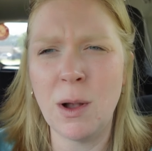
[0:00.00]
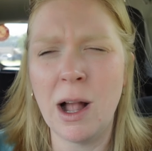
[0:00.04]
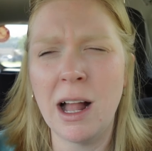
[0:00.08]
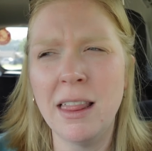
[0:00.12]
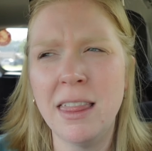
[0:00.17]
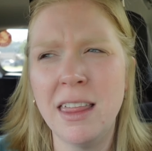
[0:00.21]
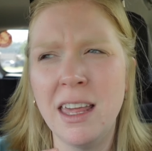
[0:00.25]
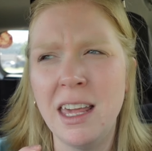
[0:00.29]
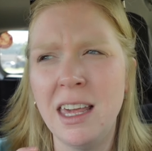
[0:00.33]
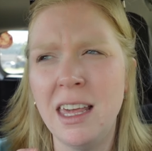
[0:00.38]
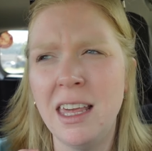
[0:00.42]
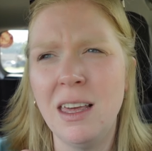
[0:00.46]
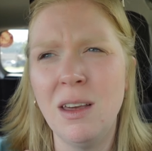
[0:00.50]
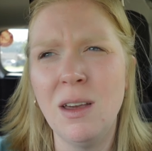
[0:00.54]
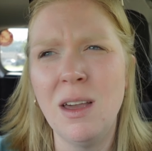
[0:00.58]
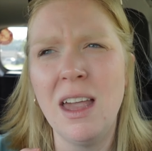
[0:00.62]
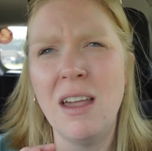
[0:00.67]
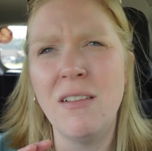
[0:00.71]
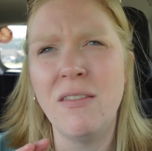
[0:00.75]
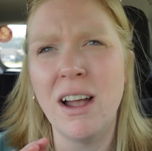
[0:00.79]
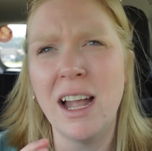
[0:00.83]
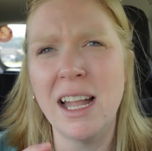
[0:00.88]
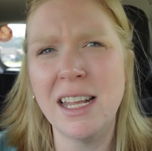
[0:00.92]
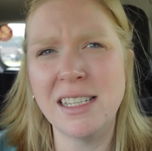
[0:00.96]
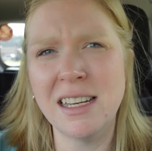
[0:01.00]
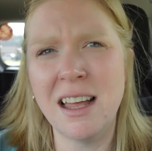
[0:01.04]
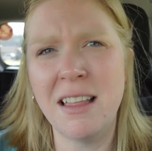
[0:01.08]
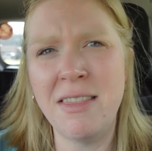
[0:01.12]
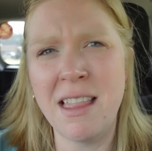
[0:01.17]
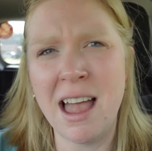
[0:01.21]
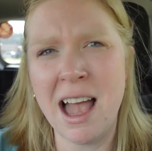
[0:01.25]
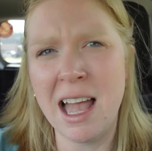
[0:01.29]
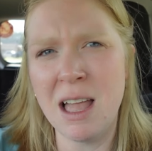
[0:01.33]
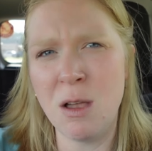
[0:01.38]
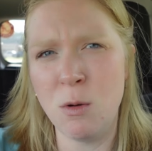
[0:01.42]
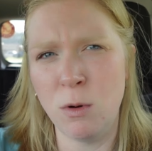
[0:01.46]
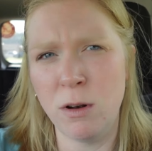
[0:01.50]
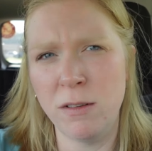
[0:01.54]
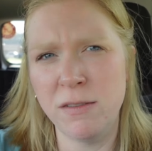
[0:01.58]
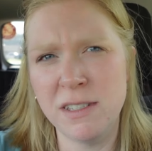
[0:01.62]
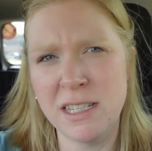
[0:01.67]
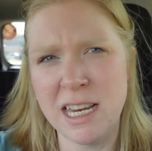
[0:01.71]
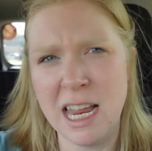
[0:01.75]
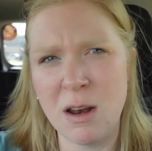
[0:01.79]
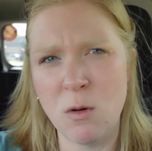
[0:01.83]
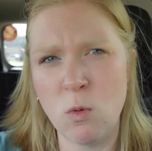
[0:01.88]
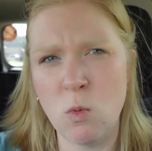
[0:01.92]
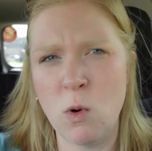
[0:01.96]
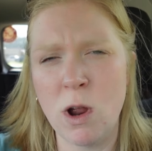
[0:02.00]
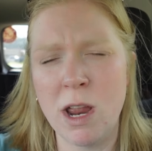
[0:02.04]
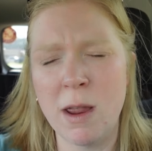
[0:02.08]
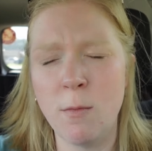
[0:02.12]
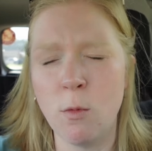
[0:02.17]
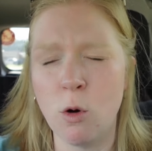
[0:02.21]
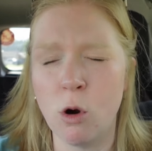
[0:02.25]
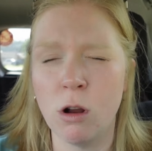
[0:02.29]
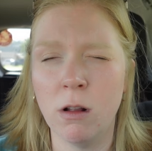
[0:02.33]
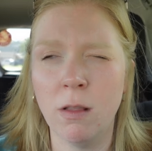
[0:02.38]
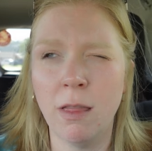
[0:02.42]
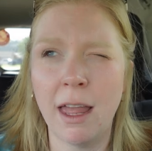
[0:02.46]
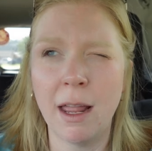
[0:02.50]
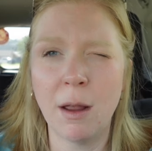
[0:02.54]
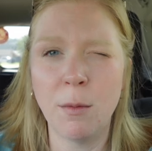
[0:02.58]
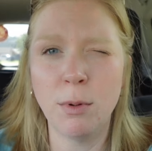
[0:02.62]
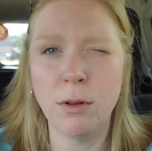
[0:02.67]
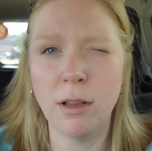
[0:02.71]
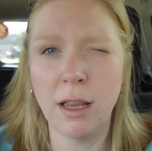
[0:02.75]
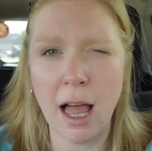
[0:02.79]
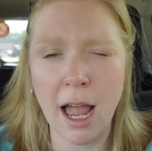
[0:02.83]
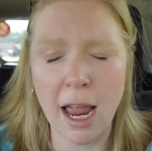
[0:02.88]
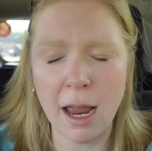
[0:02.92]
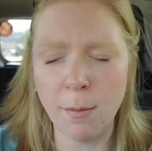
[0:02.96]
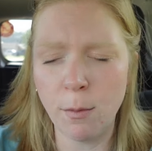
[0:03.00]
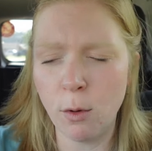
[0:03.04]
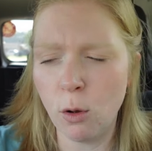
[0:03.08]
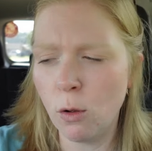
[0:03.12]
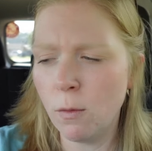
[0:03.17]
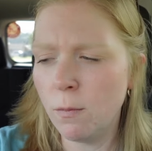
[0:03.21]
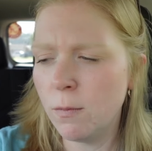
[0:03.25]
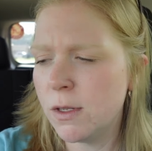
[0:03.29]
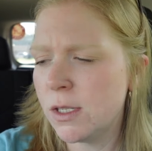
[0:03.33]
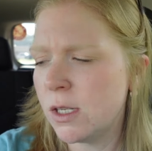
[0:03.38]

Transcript: I think if I had done that, it would have stayed way more like pliable.